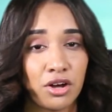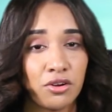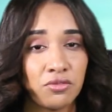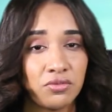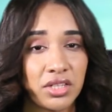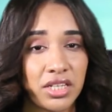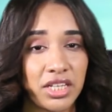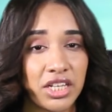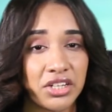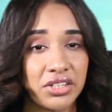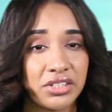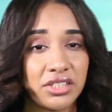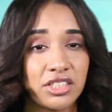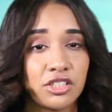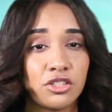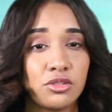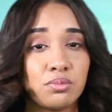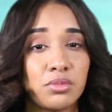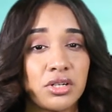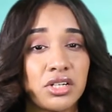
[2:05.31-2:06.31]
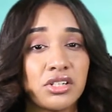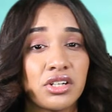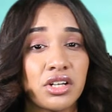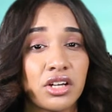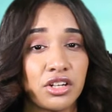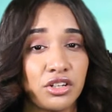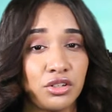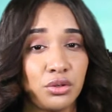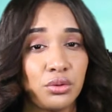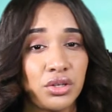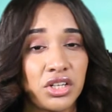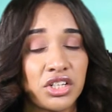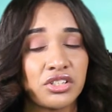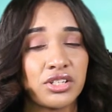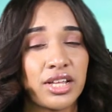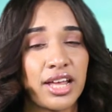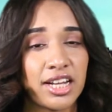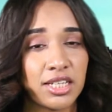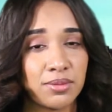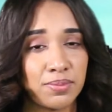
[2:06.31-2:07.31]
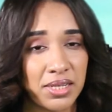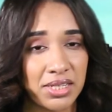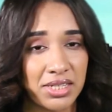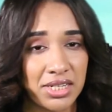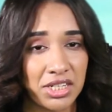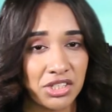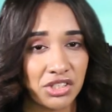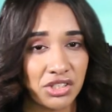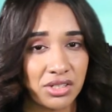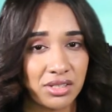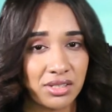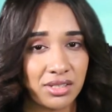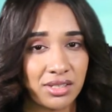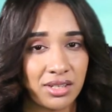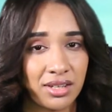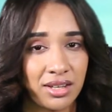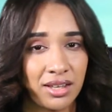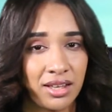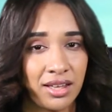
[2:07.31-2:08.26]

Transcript: of the year to mark New Year's expectations.